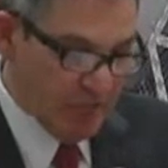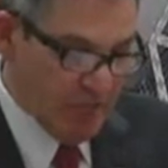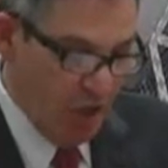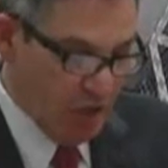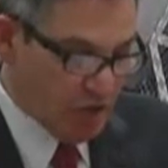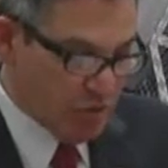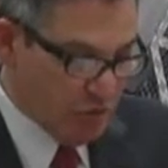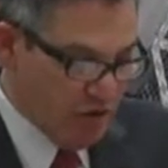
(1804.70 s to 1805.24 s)
of
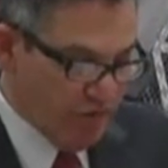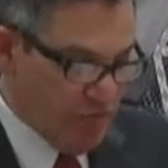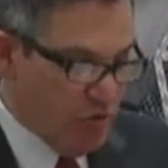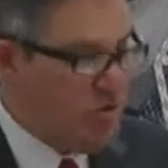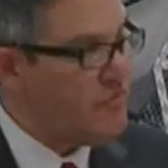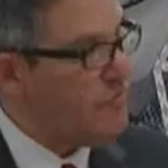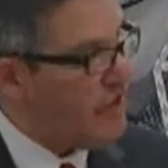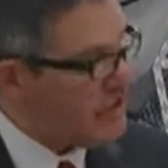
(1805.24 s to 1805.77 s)
dollars worth of
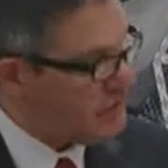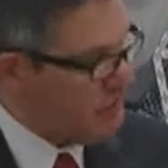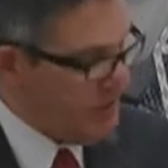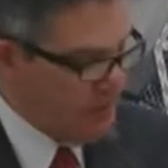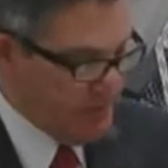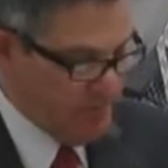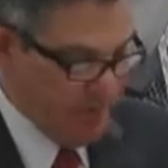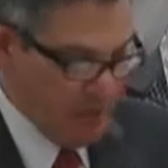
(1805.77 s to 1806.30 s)
new
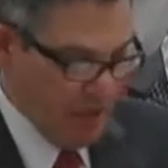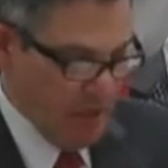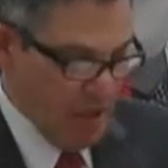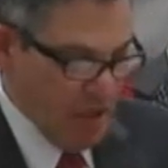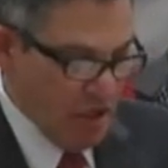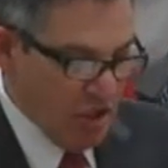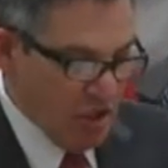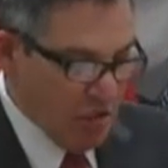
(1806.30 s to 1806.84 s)
investment,
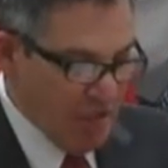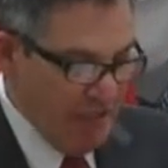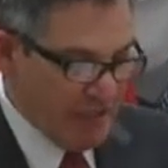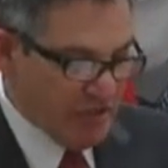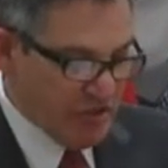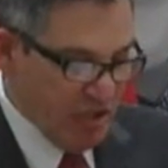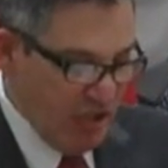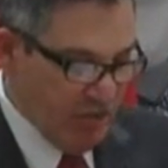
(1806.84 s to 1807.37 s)

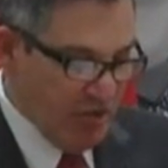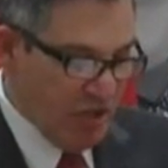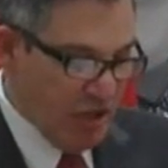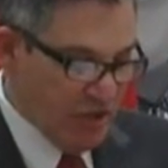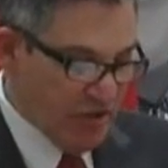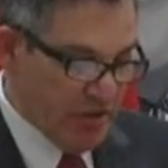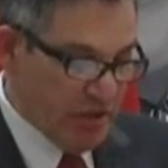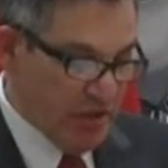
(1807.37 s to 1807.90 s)
create several
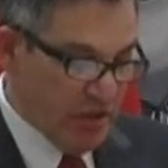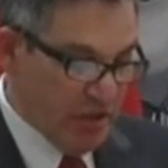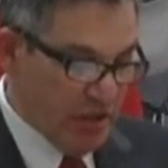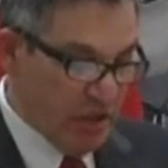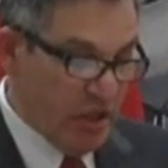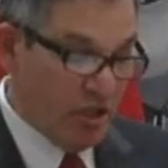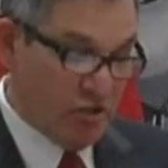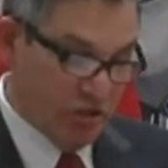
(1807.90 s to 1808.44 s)
hundred
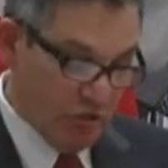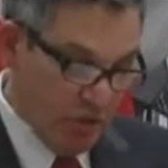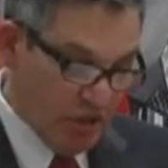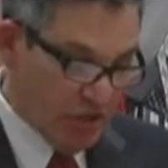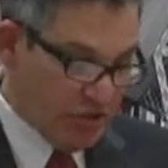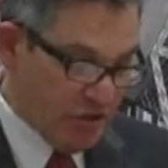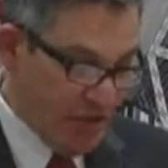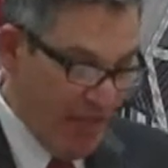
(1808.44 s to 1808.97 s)

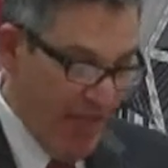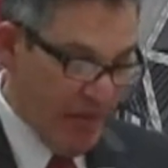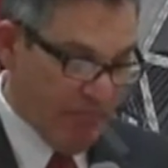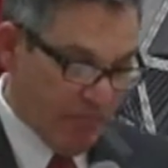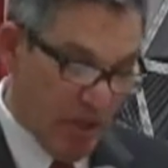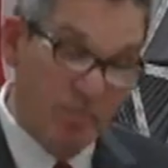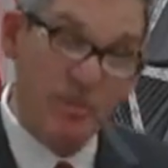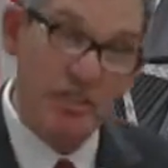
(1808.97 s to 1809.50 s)
construction
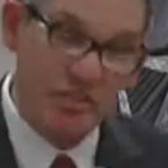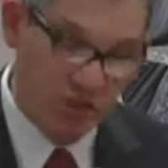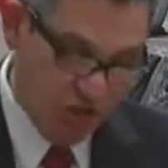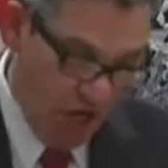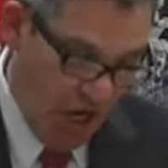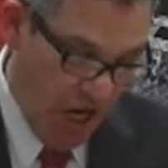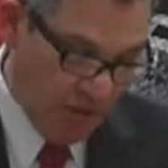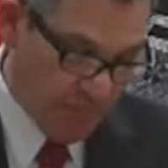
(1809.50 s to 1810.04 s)
and permanent
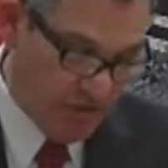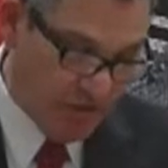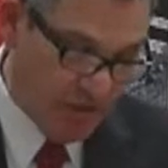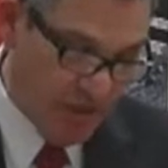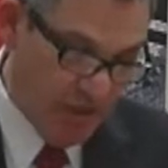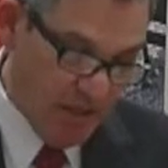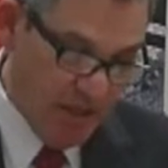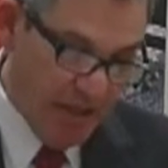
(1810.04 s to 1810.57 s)
jobs,
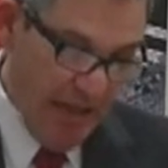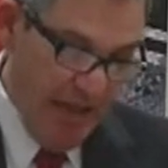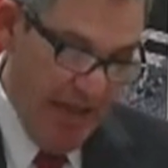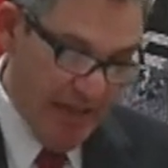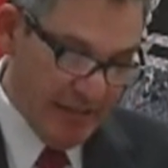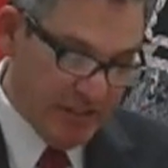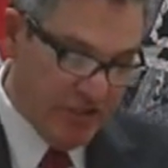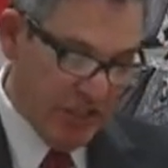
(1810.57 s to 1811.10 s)

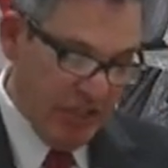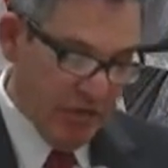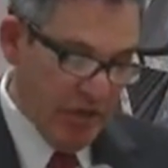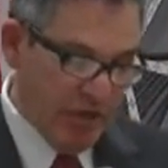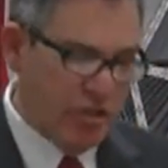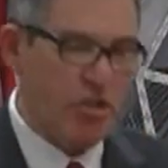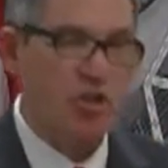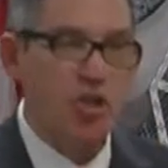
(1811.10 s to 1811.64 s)
and
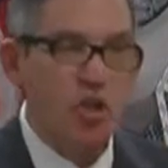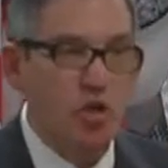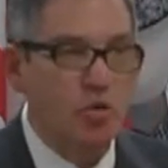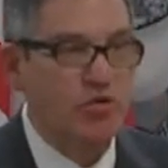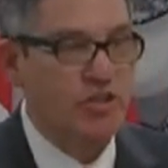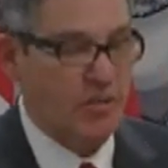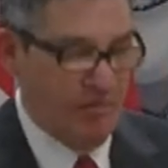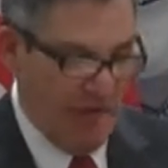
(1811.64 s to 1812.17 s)
generate
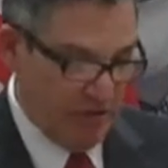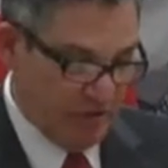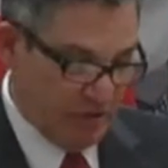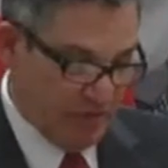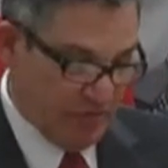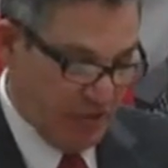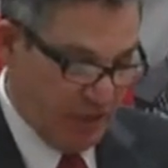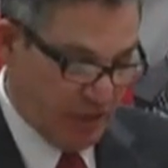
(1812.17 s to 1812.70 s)
huge amounts
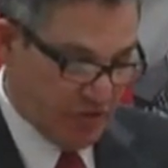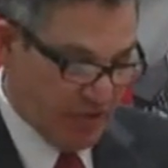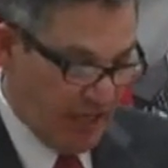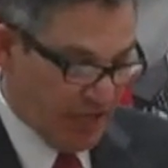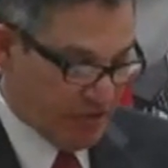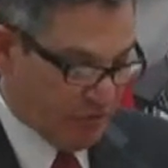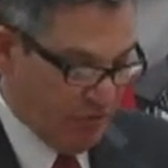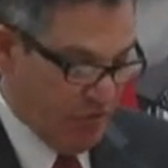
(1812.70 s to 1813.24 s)
of sales
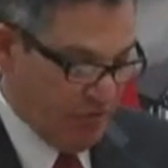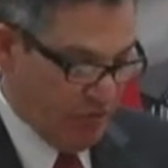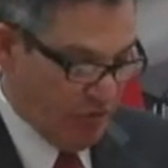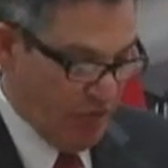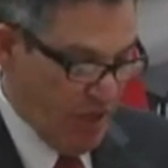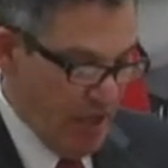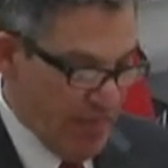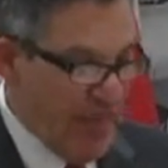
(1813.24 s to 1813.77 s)
tax
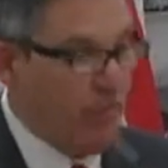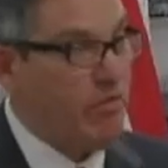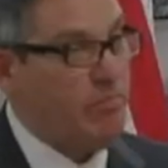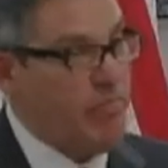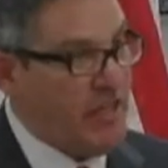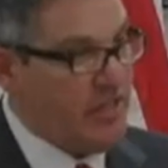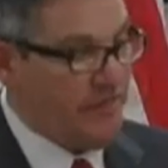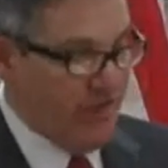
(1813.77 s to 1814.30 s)
revenue that will
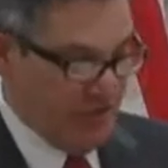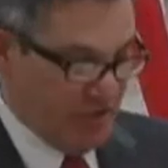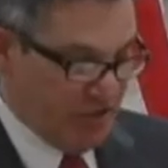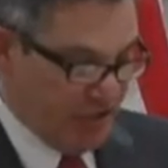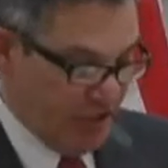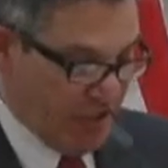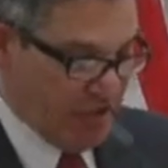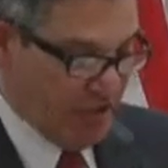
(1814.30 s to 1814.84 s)
benefit the
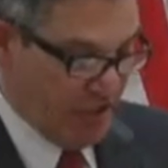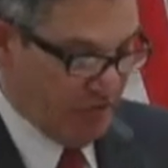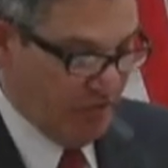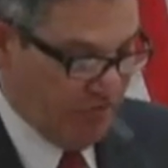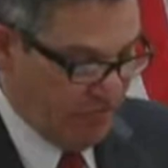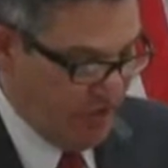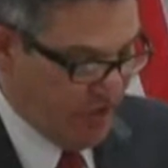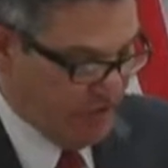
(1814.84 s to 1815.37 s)
city's general
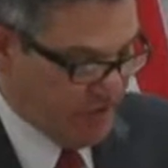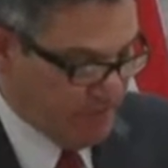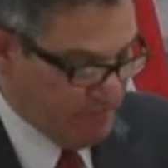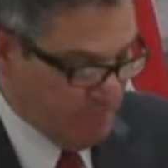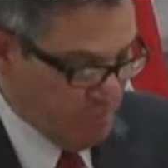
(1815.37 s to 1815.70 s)
fund.